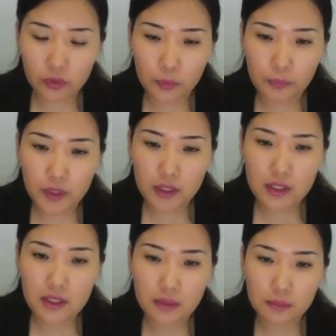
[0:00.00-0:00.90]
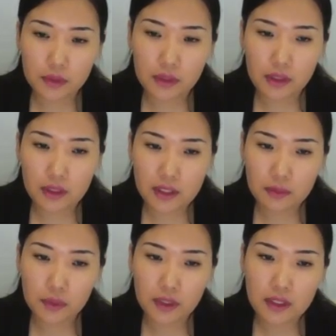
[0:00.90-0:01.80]
loop. It's a
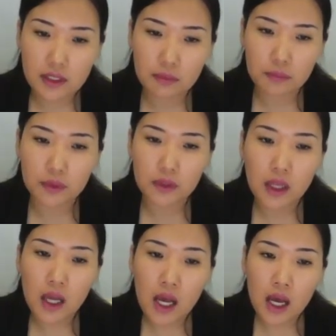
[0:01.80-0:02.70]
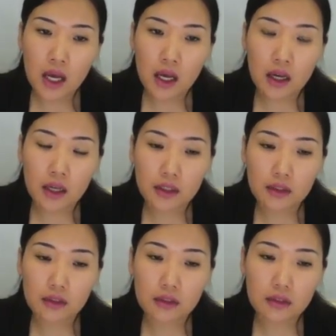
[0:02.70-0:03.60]
simple example.
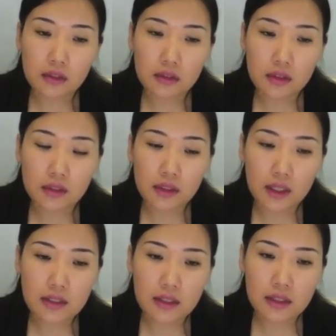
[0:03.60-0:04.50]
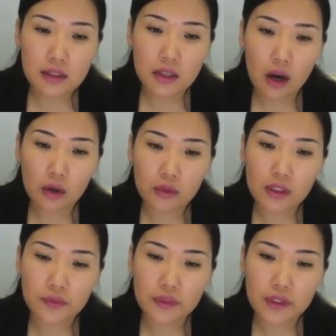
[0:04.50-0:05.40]
The task is count
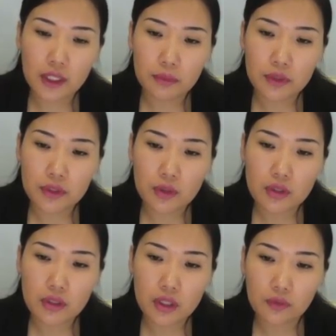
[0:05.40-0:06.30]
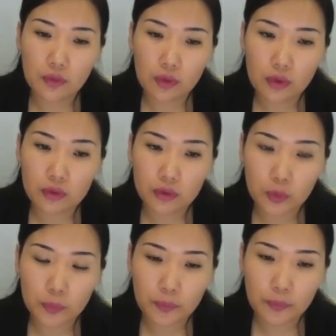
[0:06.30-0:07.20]
even numbers using a for
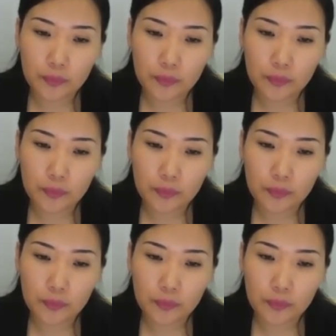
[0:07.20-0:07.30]
loop.